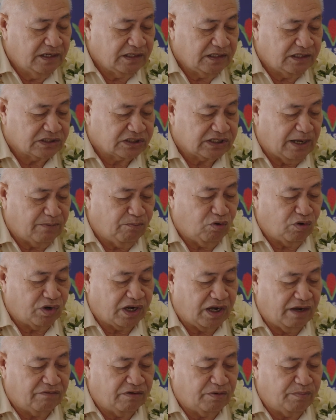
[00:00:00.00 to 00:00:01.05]
The Samoan
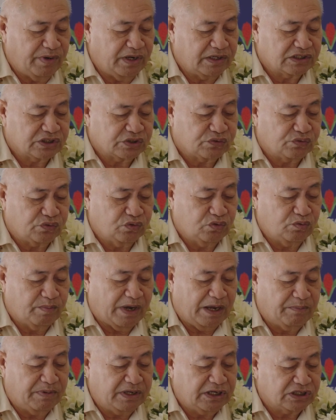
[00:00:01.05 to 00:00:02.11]
government, through
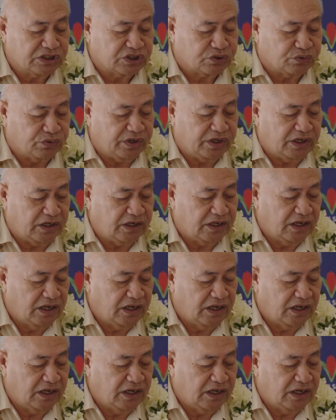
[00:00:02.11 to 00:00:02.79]
my ministry,